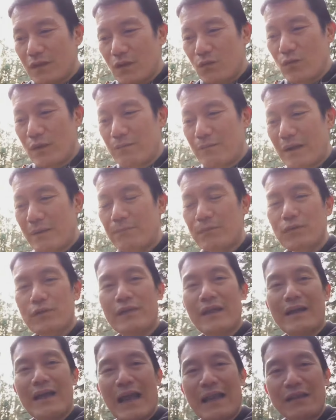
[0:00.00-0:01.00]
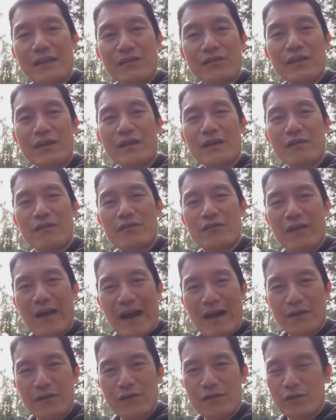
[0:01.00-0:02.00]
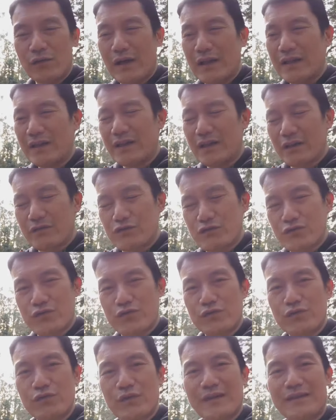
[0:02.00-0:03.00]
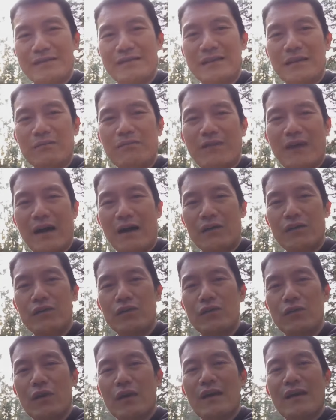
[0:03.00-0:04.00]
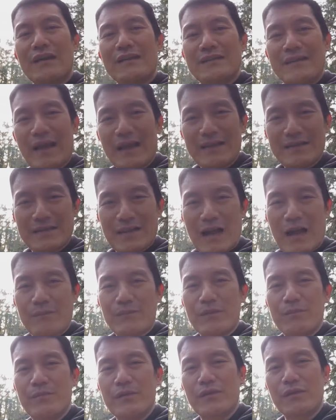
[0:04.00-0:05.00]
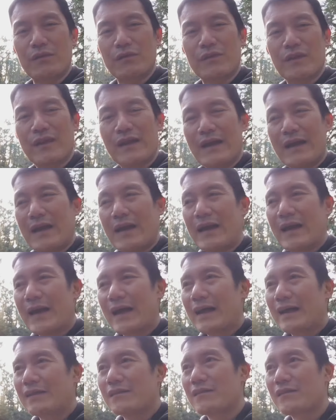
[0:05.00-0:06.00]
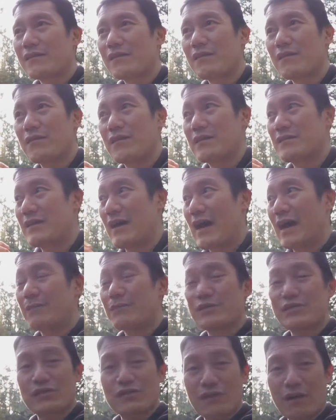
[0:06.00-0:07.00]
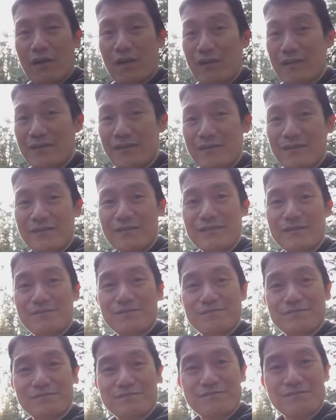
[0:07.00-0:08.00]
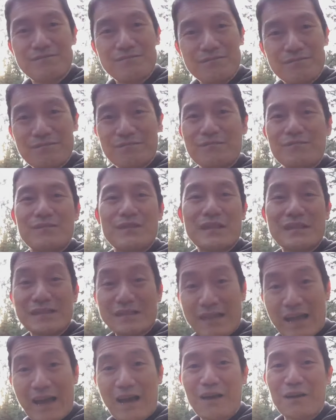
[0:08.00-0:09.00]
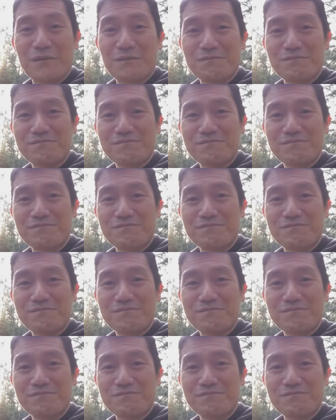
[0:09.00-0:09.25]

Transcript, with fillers: remember that anything of value, anything of true and deep value, takes time to build, and the time to start is now.